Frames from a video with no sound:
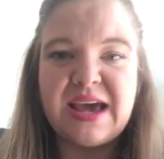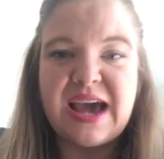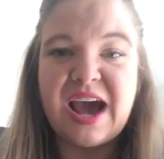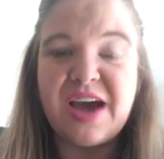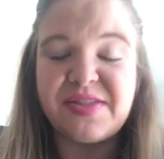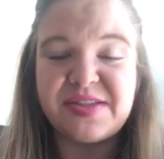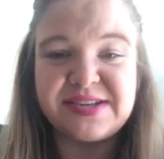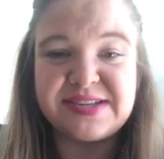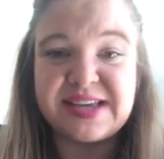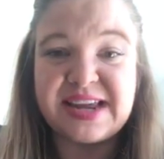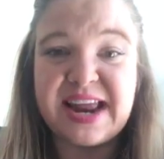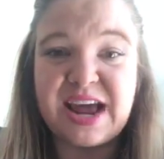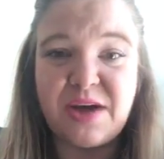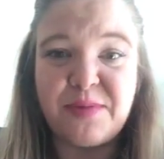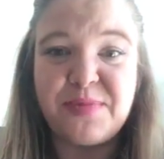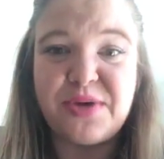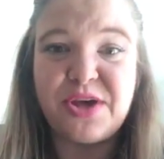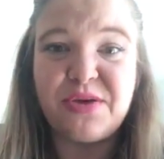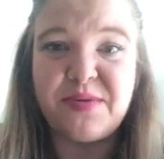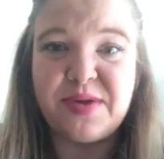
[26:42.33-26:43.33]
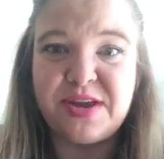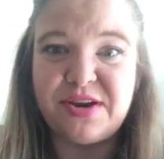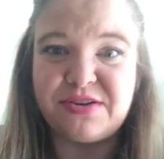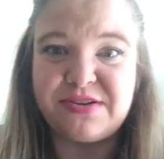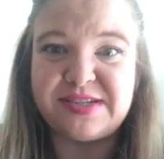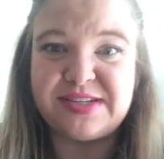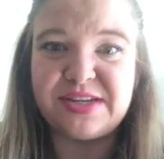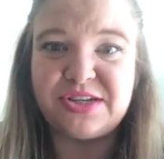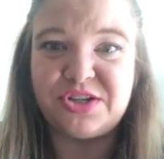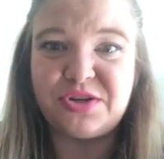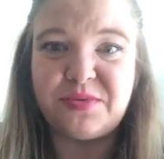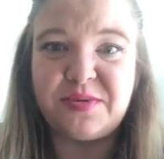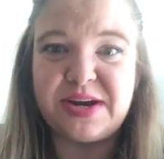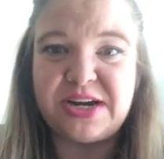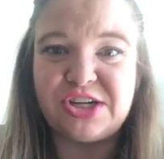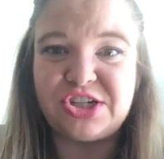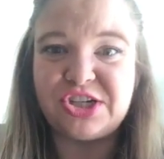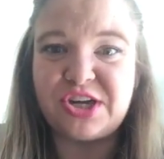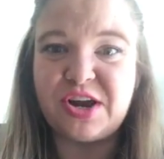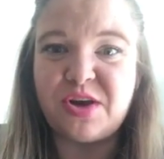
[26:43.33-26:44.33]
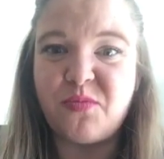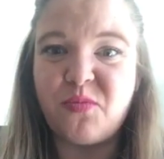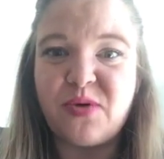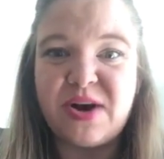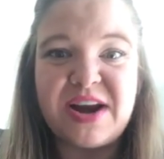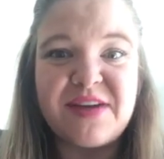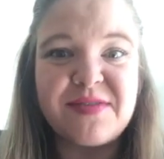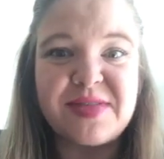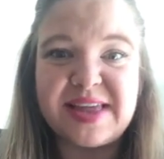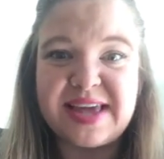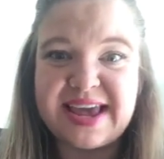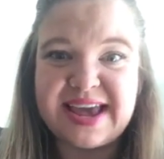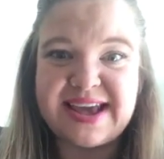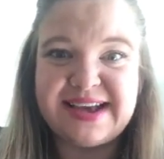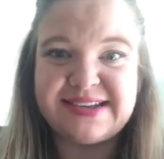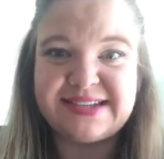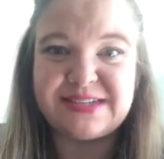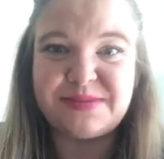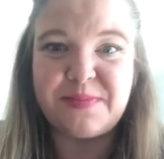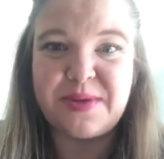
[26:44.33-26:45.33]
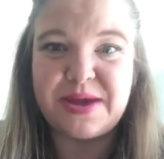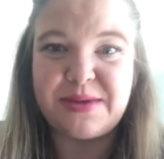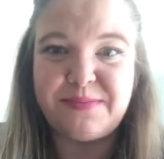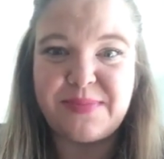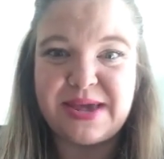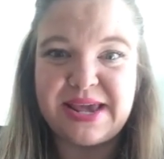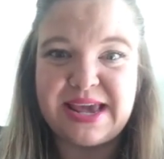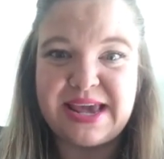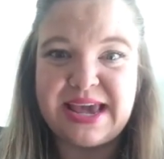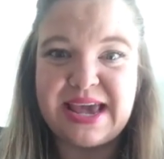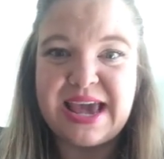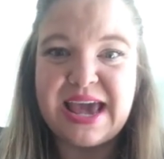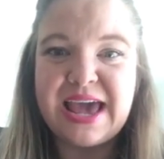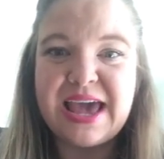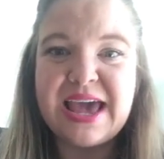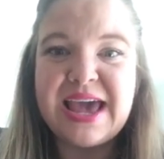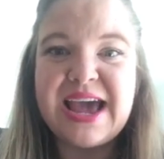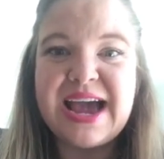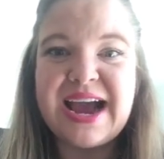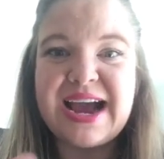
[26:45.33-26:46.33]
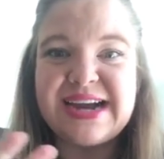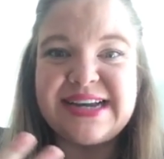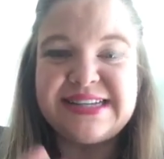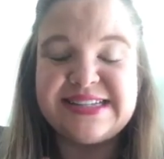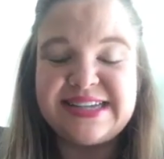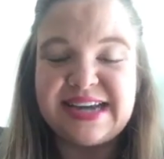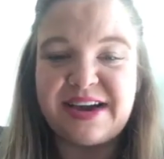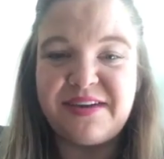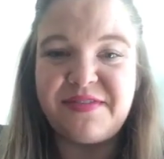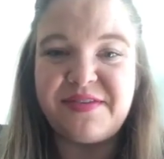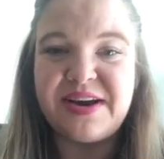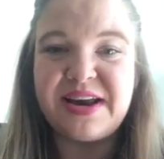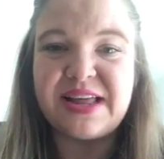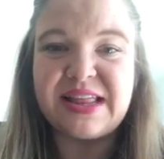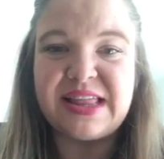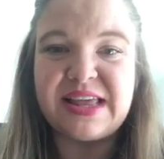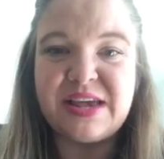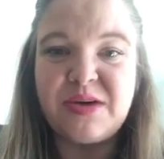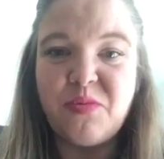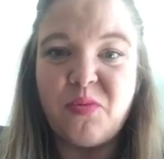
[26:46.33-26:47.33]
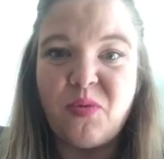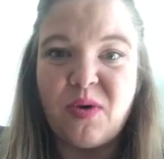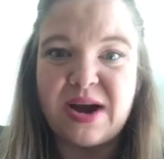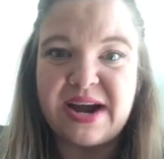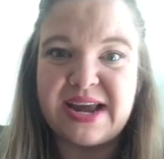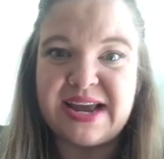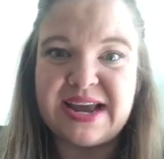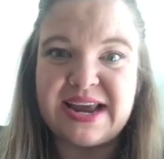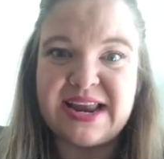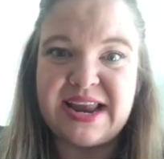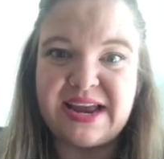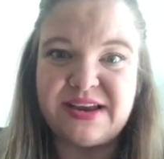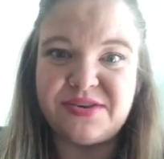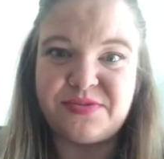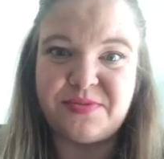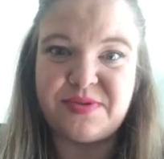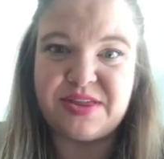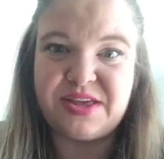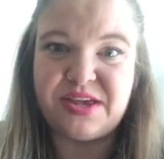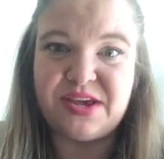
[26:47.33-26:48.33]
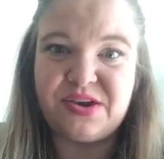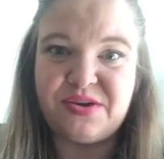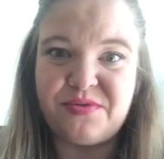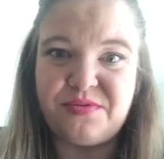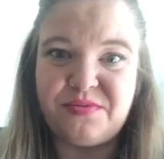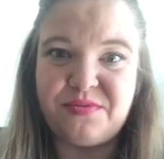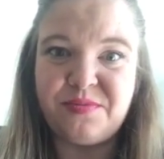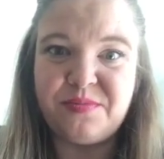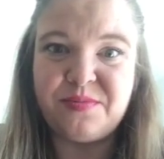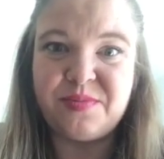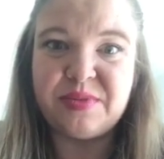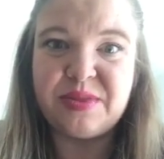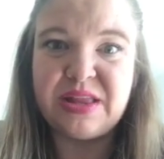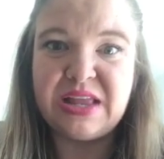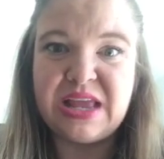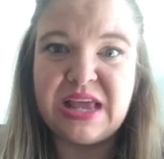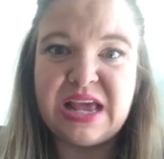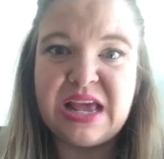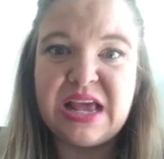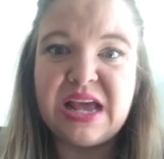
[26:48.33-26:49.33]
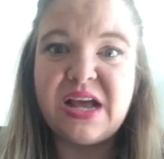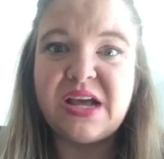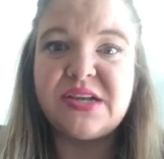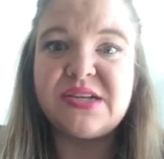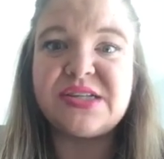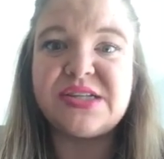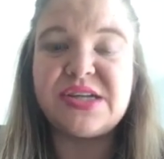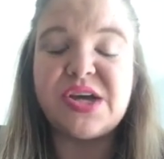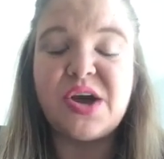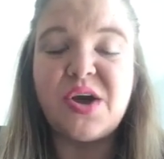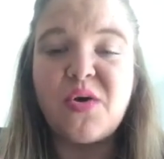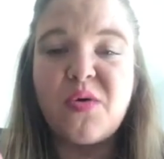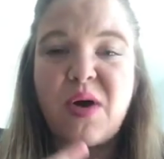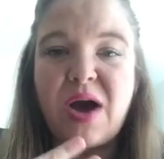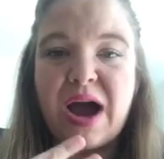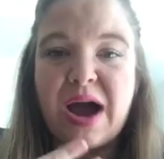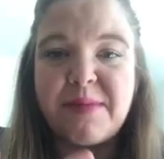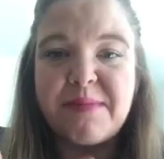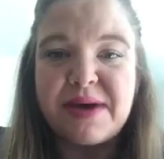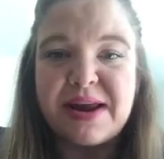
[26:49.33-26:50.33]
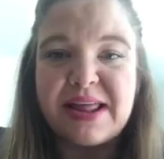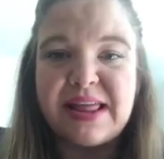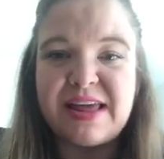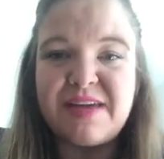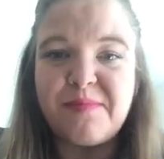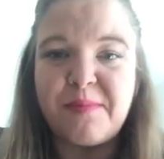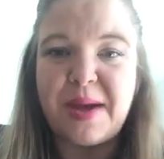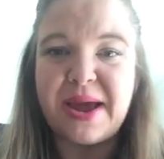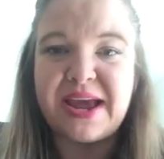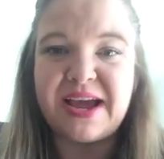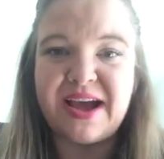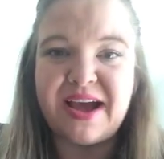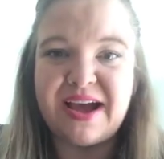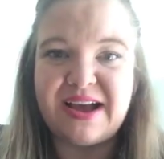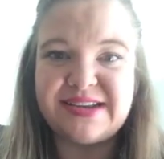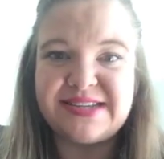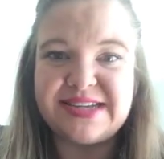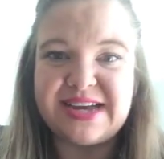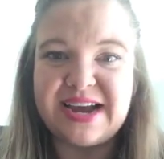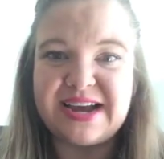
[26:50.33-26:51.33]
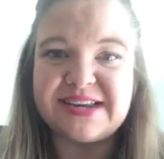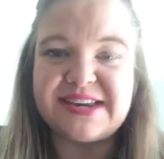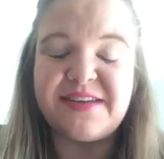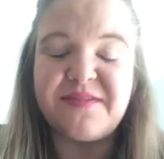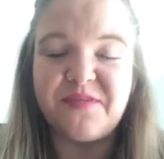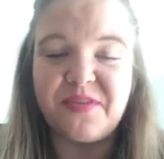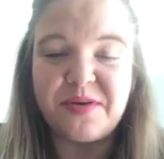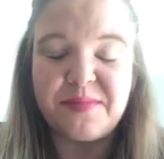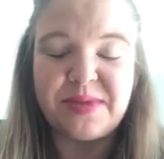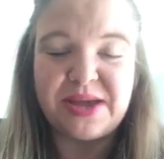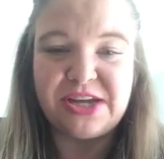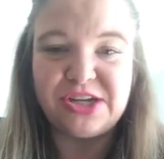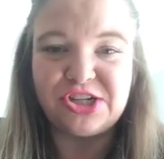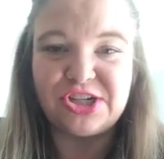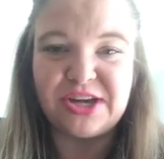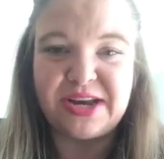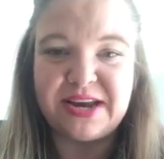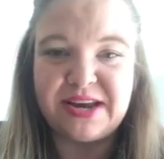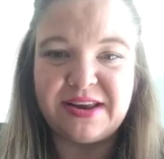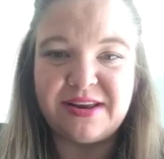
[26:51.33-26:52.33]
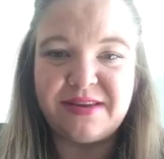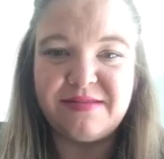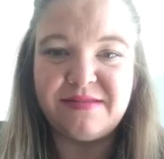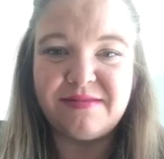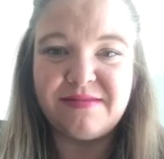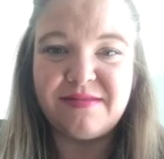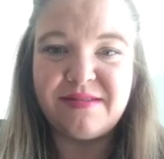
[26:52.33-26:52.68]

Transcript: how this could help you in your situation, whatever the case may be, I definitely want to connect with you. So I'm going to leave my contact information